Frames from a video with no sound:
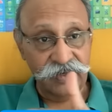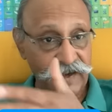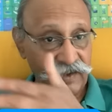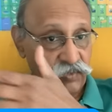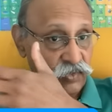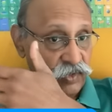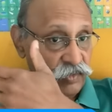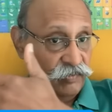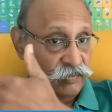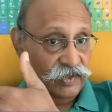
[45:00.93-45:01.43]
that
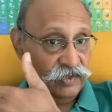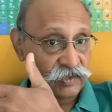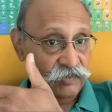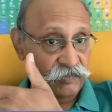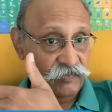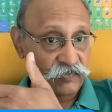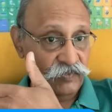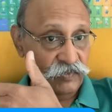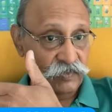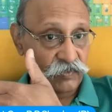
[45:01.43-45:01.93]
won't be in
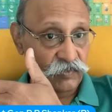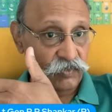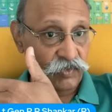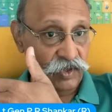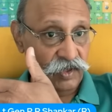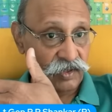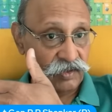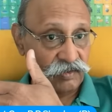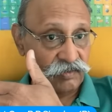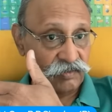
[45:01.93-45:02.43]
the
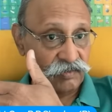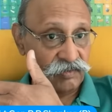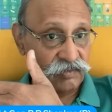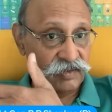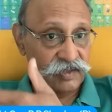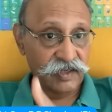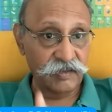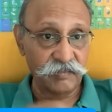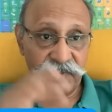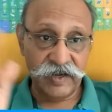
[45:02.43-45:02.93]
war.
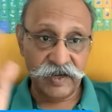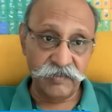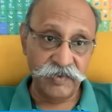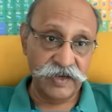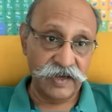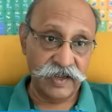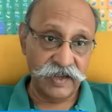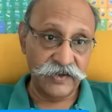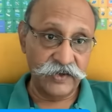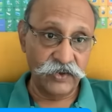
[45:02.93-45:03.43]
It might be
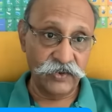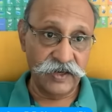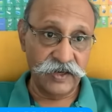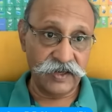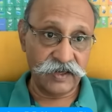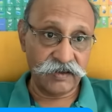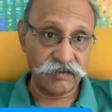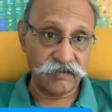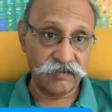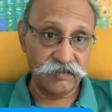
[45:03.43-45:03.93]
in
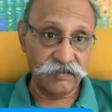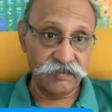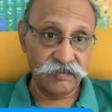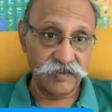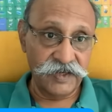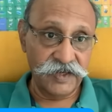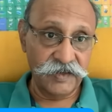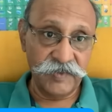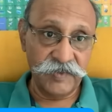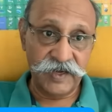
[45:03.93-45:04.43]
IOR.
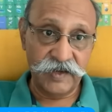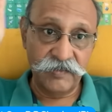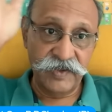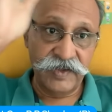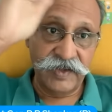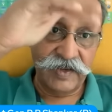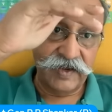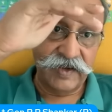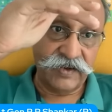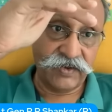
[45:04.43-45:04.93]
It might
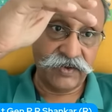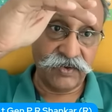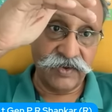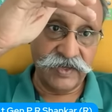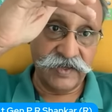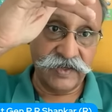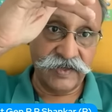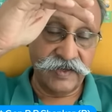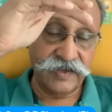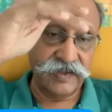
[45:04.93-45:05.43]
be
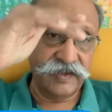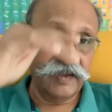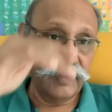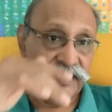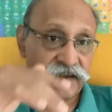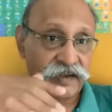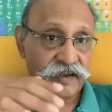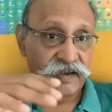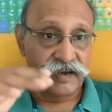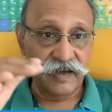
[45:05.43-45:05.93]
electronically,
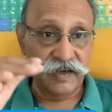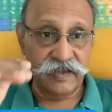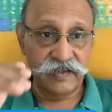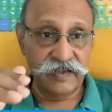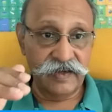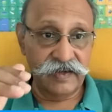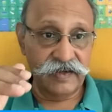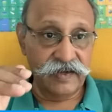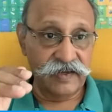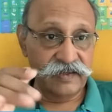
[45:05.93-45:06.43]
like
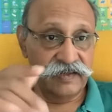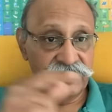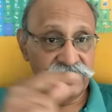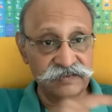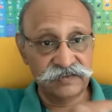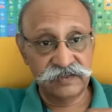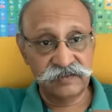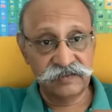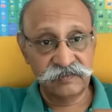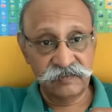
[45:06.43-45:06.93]
they did
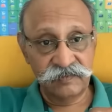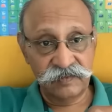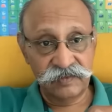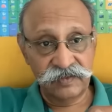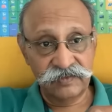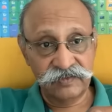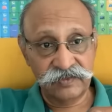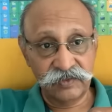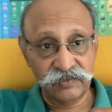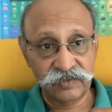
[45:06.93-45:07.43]
this in
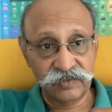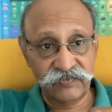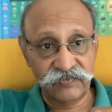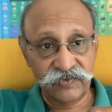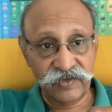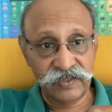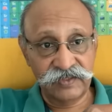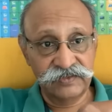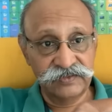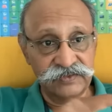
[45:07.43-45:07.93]
south of
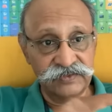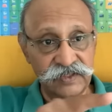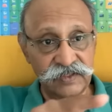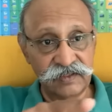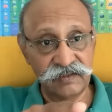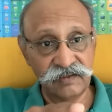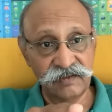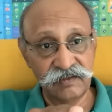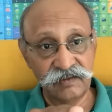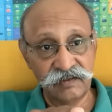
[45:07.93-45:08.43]
France
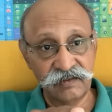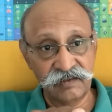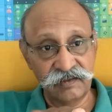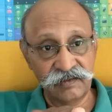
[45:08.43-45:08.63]
and